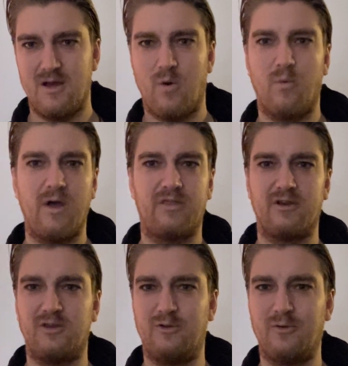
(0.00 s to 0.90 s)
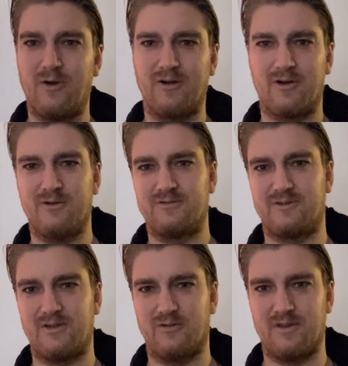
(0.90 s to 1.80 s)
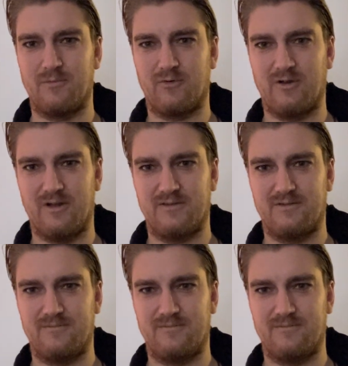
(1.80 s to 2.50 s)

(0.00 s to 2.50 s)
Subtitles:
whether you are going to kill them or not.